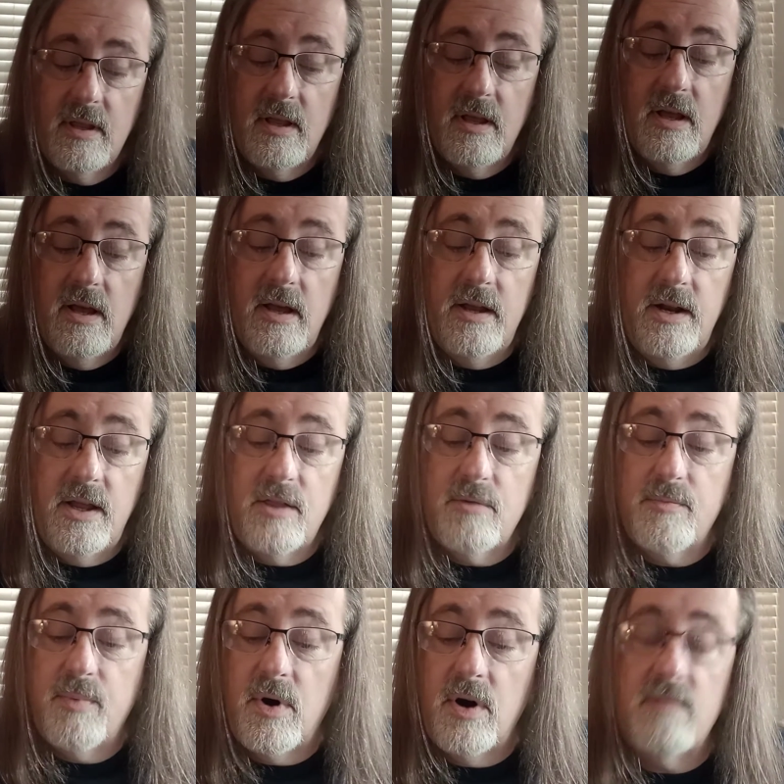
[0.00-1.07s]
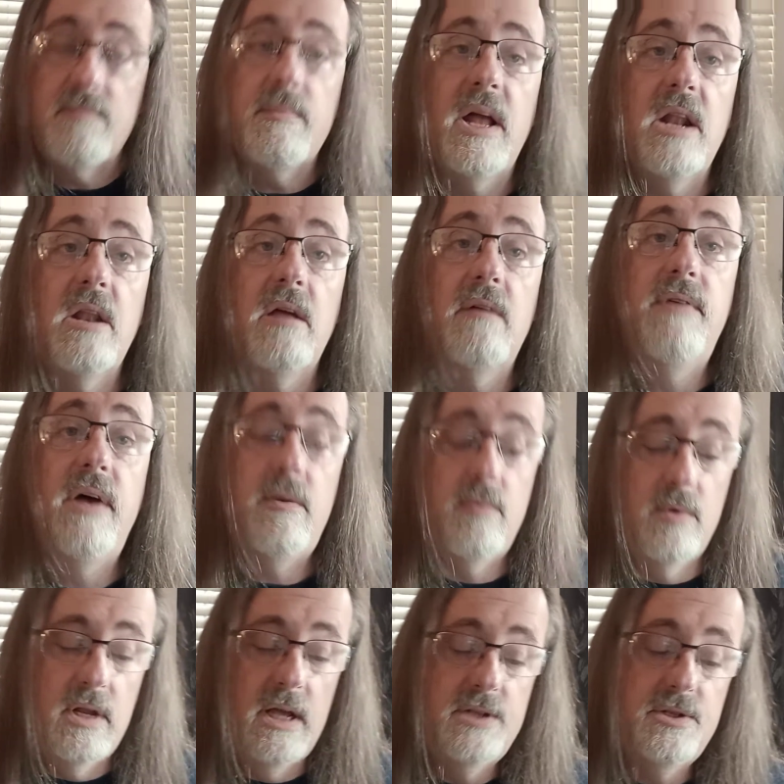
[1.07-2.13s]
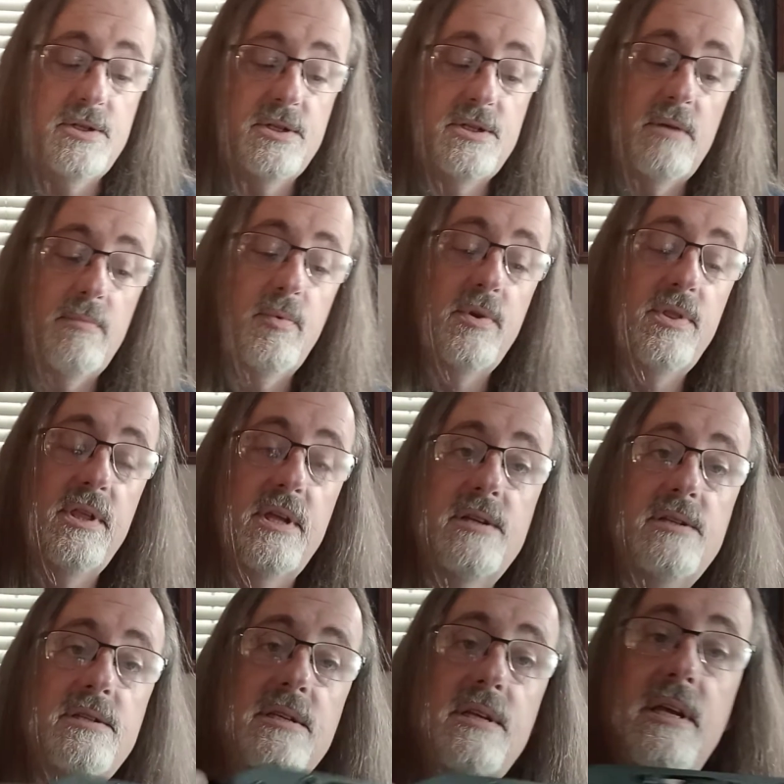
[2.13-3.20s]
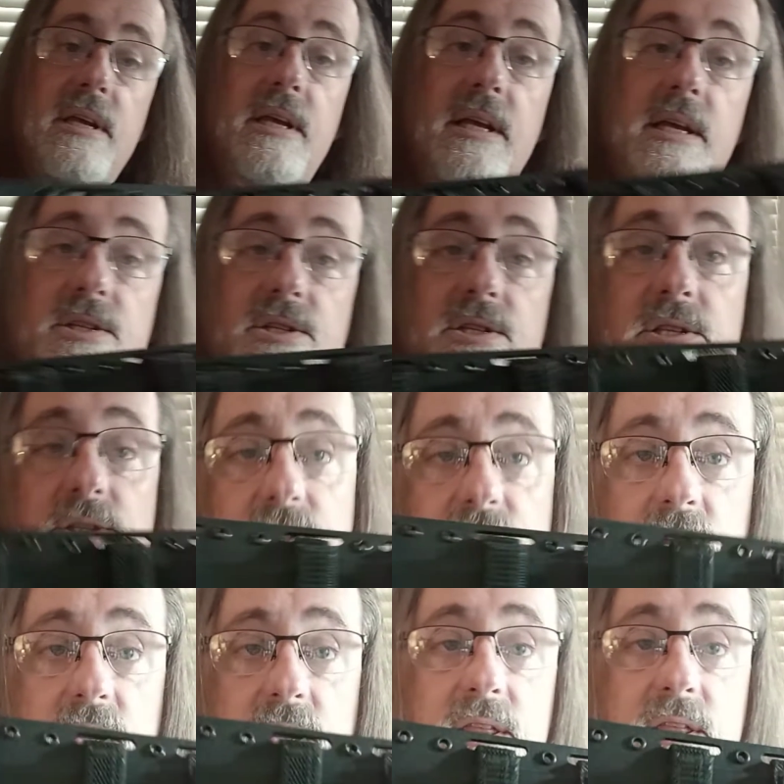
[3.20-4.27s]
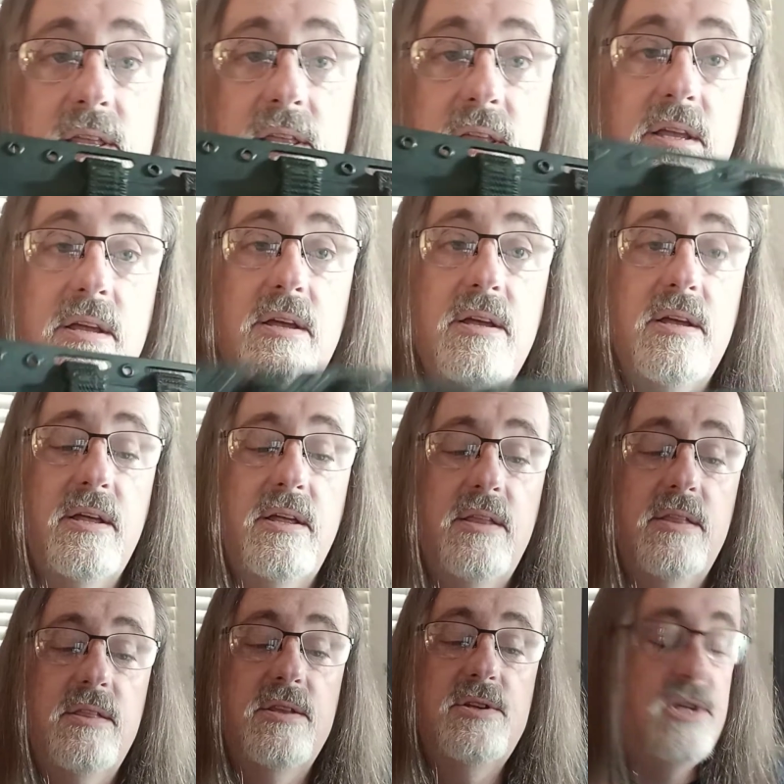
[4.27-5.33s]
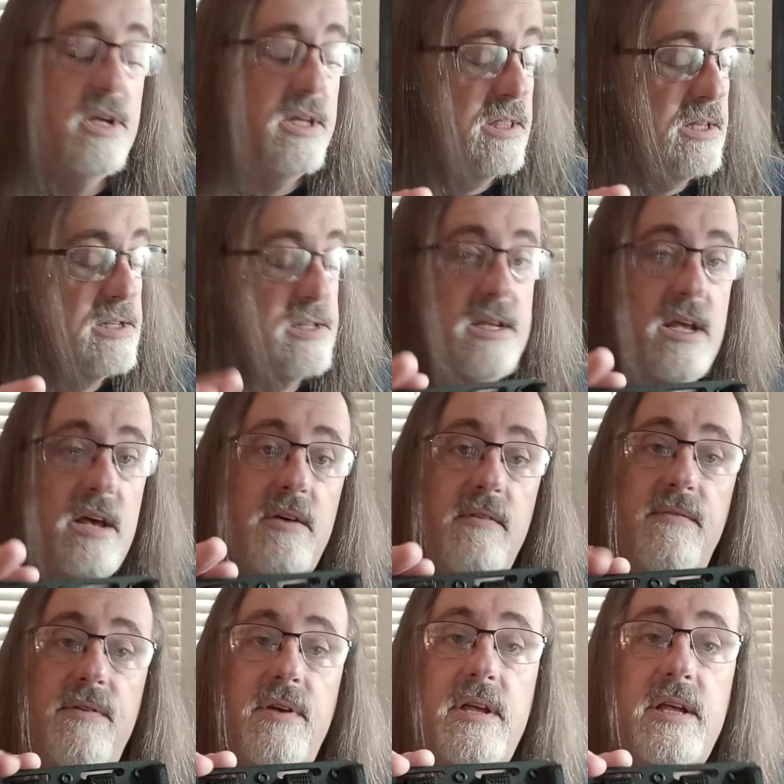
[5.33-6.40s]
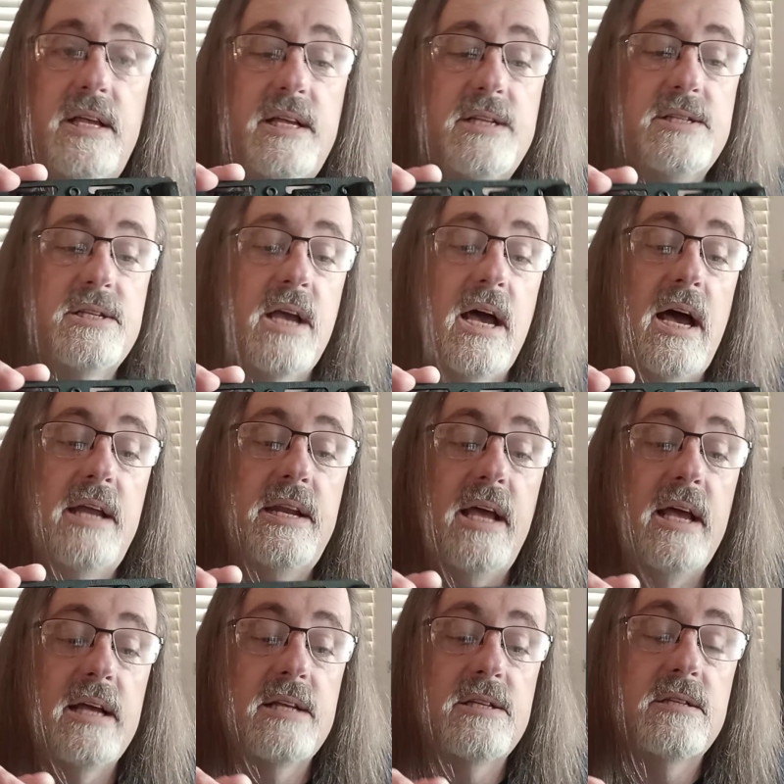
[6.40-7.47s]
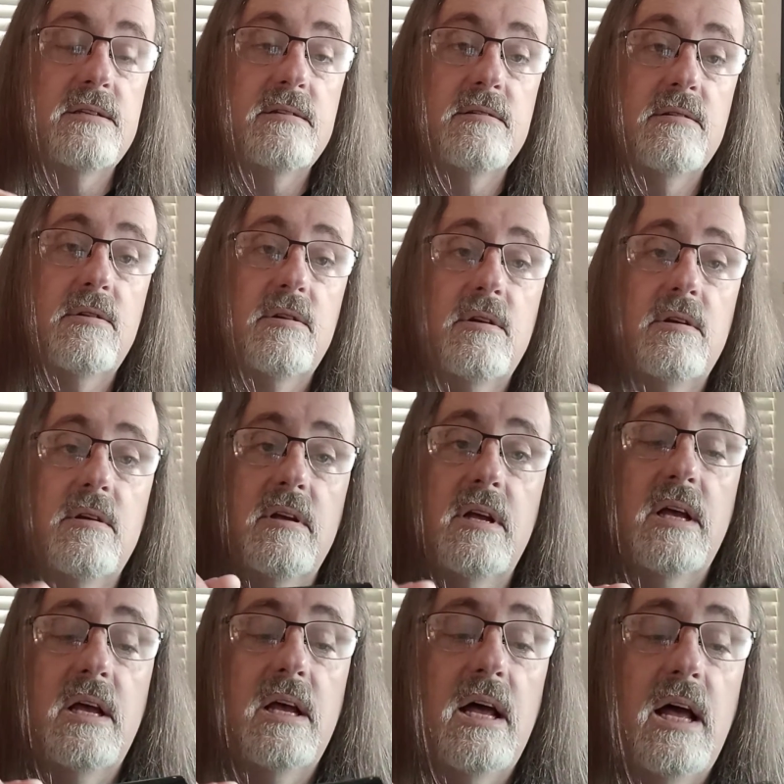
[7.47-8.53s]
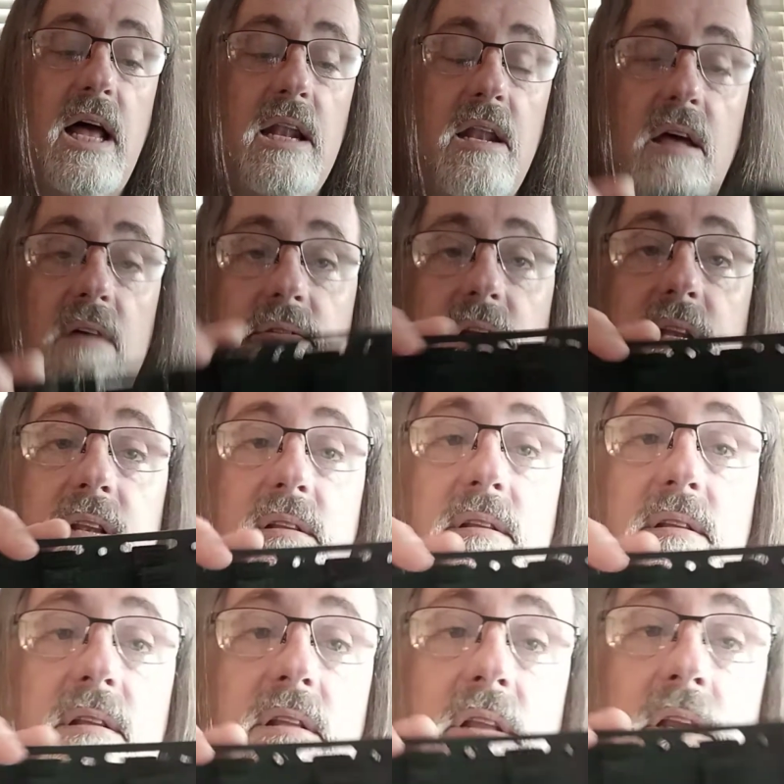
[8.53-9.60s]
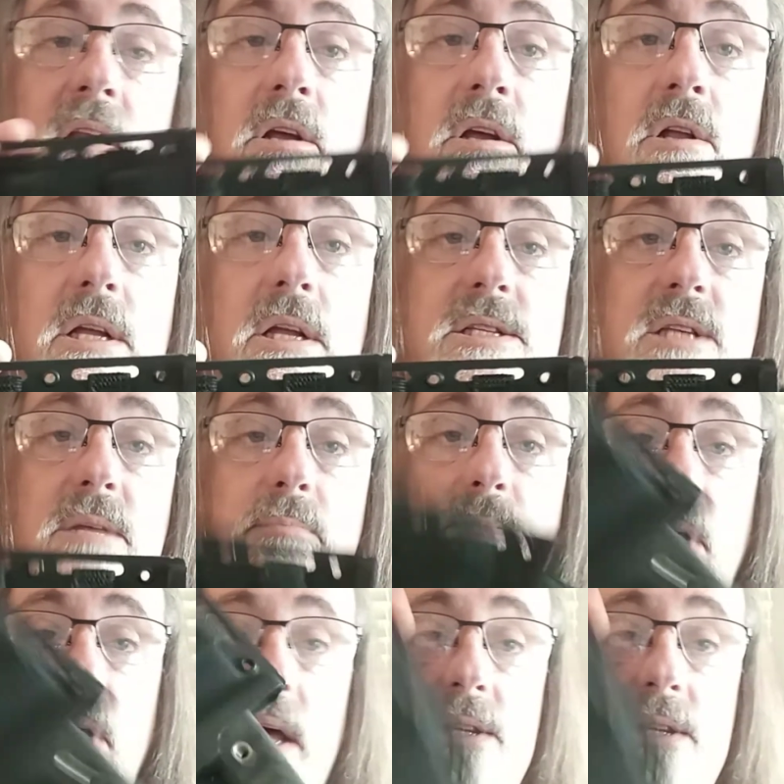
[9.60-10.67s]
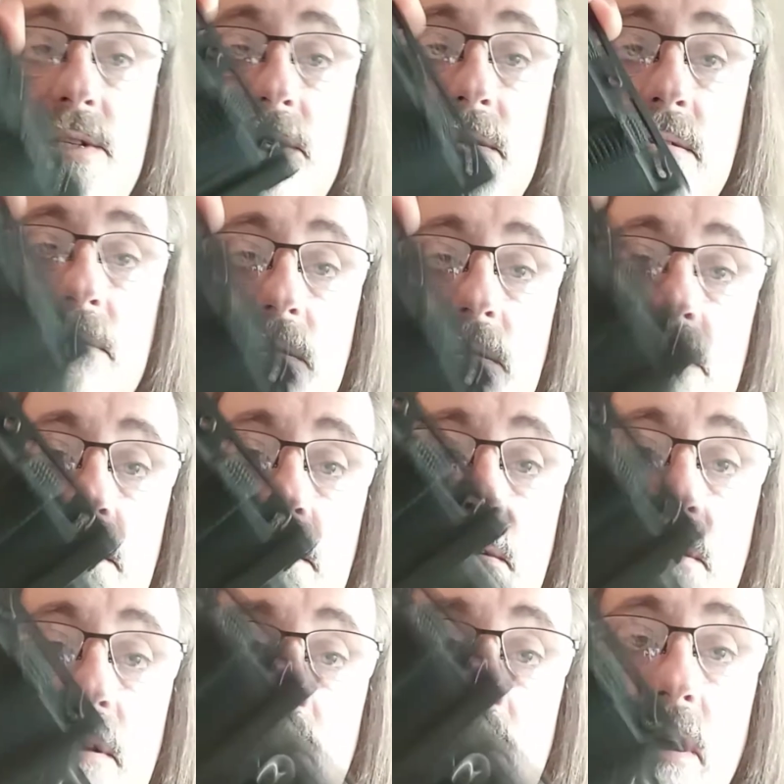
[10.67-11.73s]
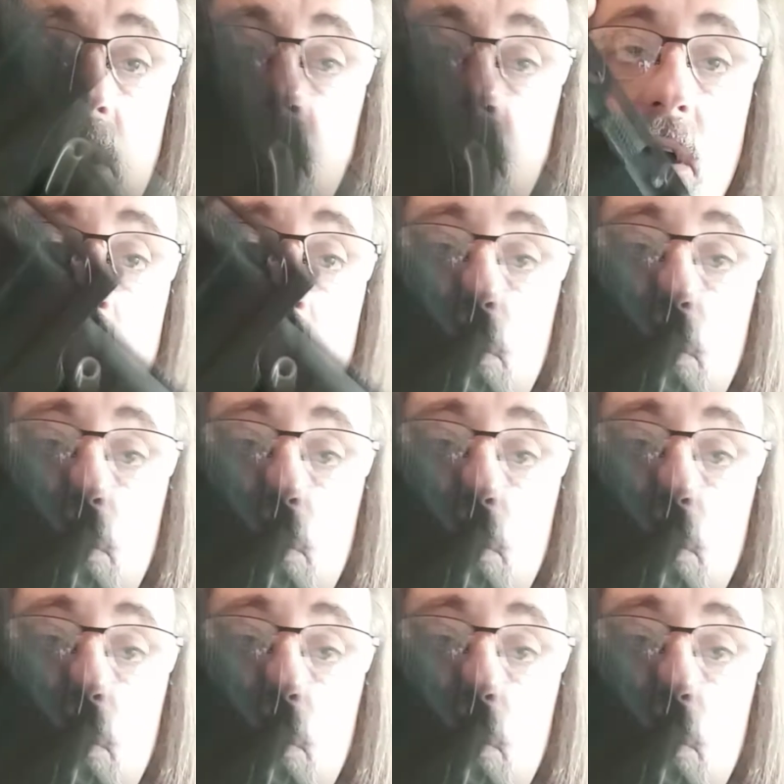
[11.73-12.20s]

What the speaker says: Another part of my love-hate relationship with this is the sheath. The sheath itself is Kydex. I love it. Clicks in place, holds